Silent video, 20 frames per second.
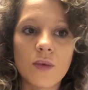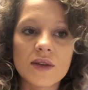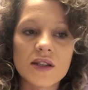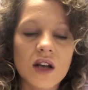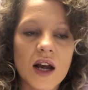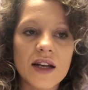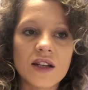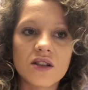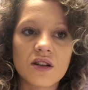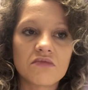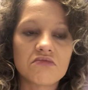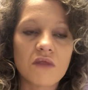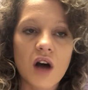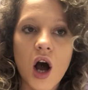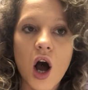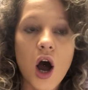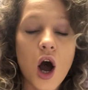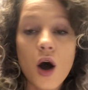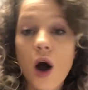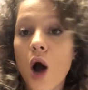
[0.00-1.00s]
like,
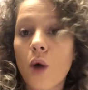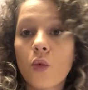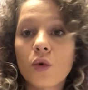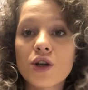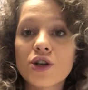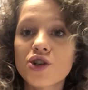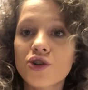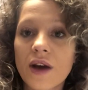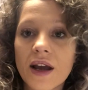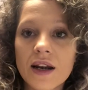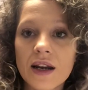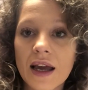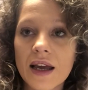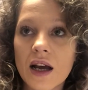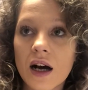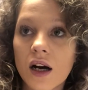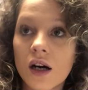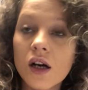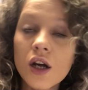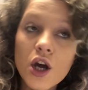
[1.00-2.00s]
I want to train
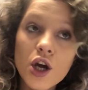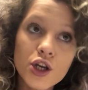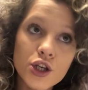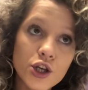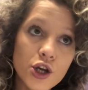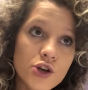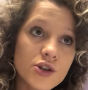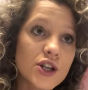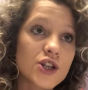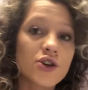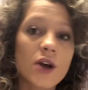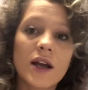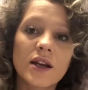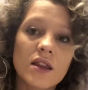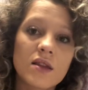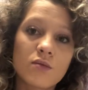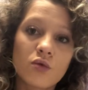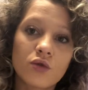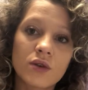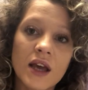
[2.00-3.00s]
later. Usually train
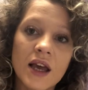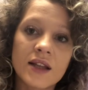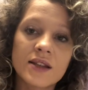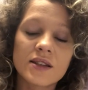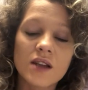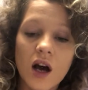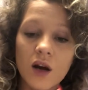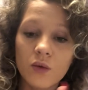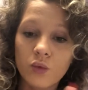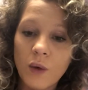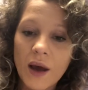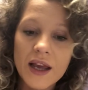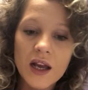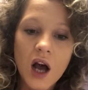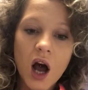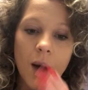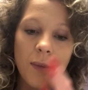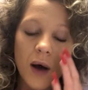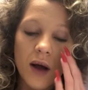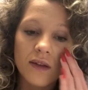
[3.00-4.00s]
in the mornings. I'd
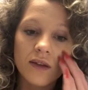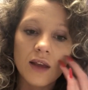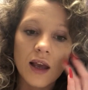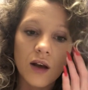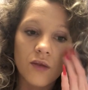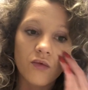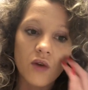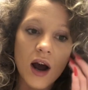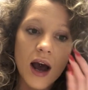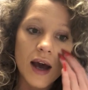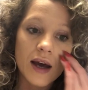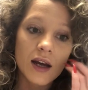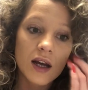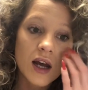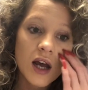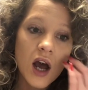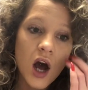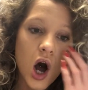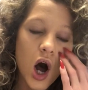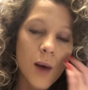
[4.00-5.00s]
wake up, I'd think, right,
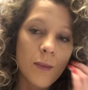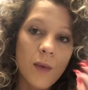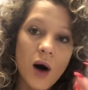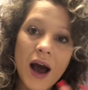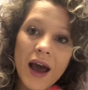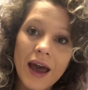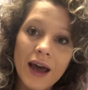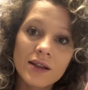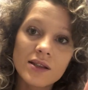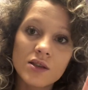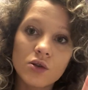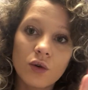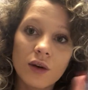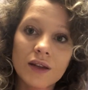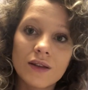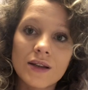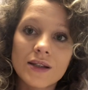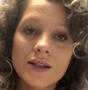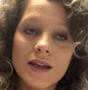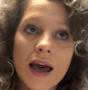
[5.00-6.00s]
my head's not
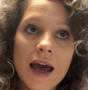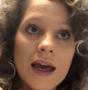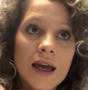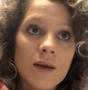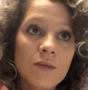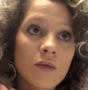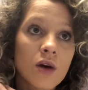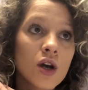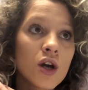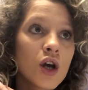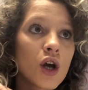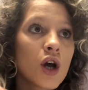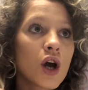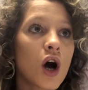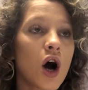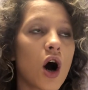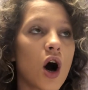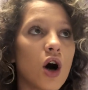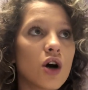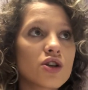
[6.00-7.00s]
in this game.
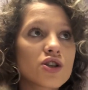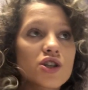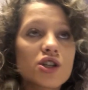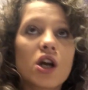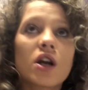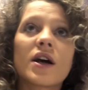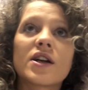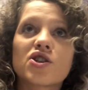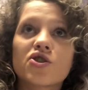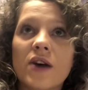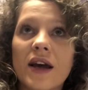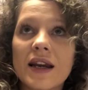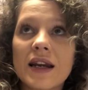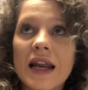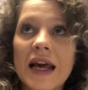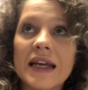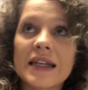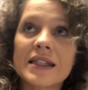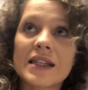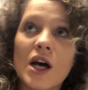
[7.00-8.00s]
Shall I train
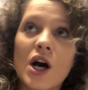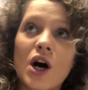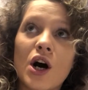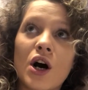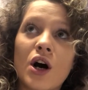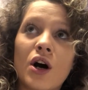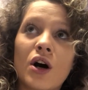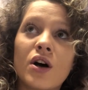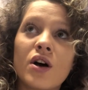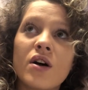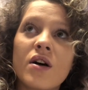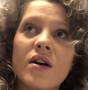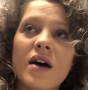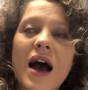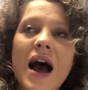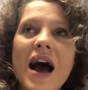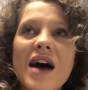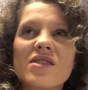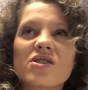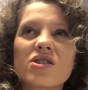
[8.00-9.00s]
later?
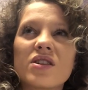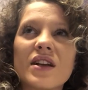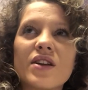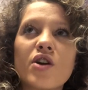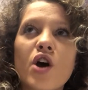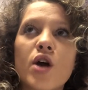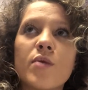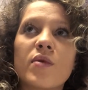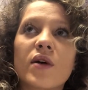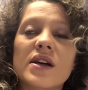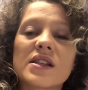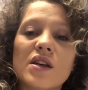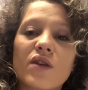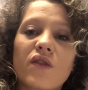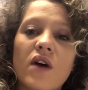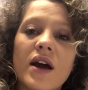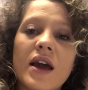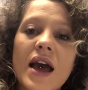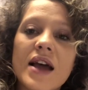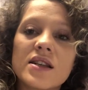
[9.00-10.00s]
Actually, no, because
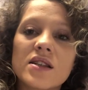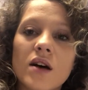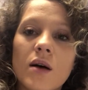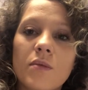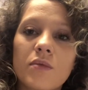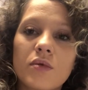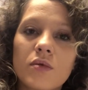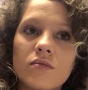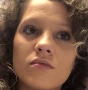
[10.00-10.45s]
if I end up